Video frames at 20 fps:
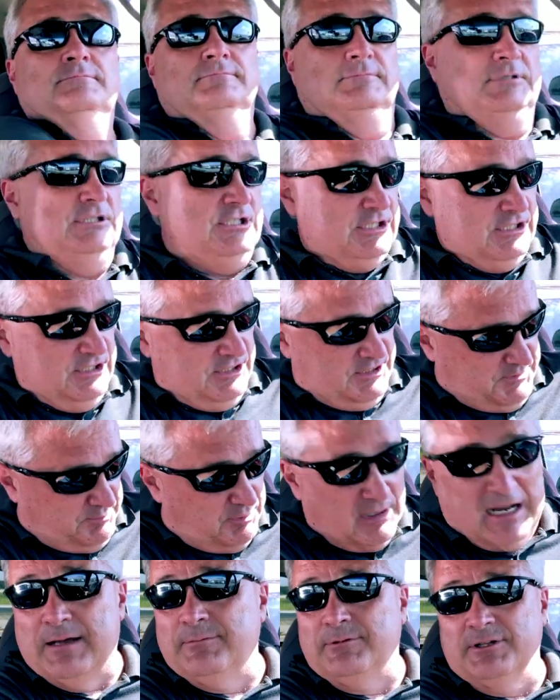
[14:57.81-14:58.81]
which is
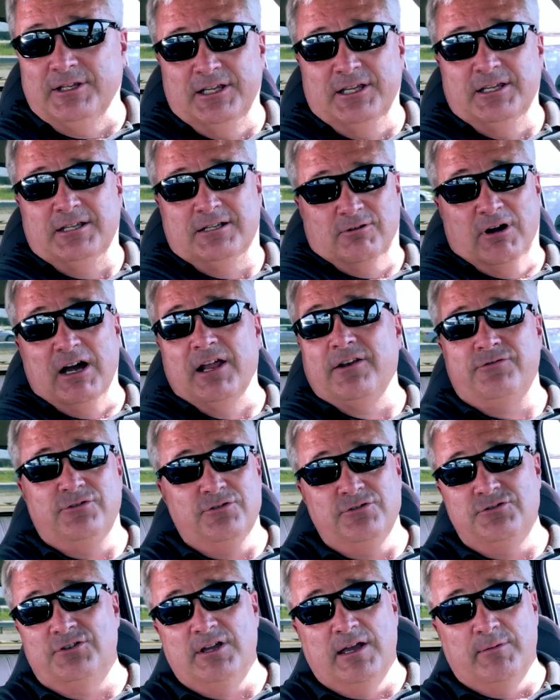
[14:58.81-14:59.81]
probably quite a
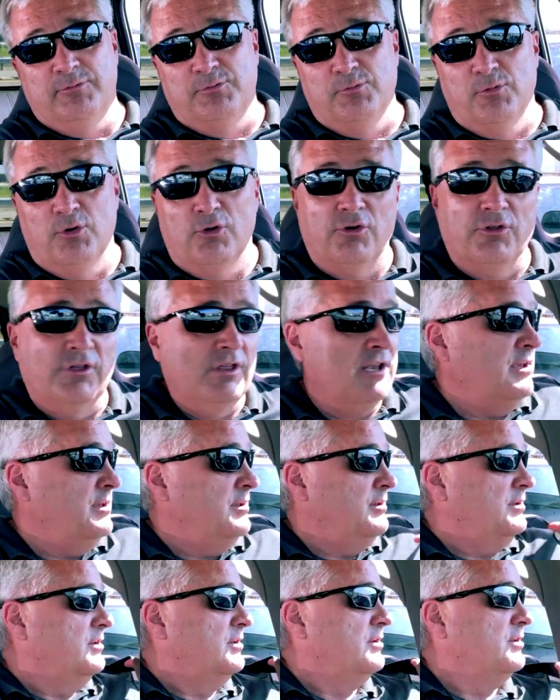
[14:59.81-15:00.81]
few steps more than
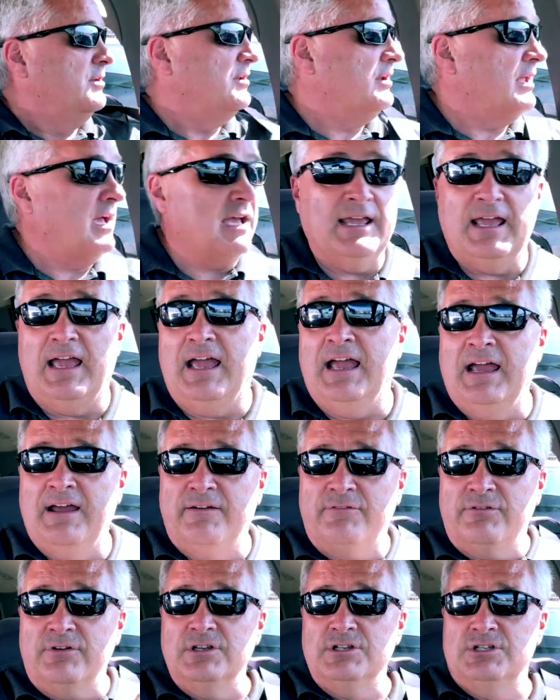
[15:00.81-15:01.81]
I
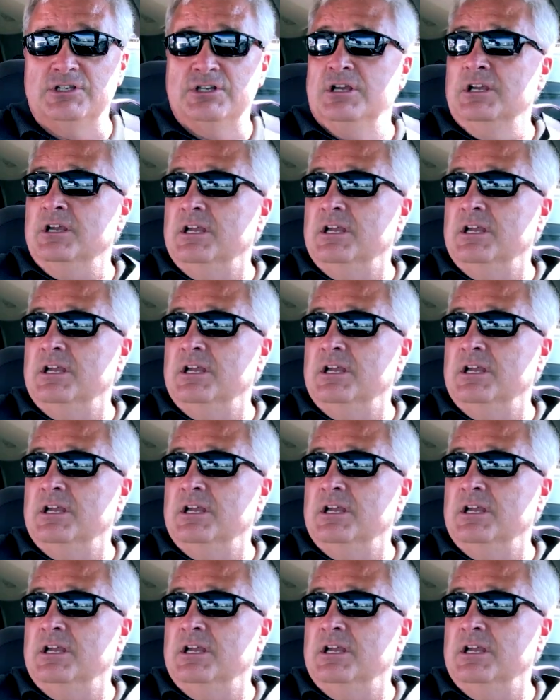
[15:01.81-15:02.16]
average.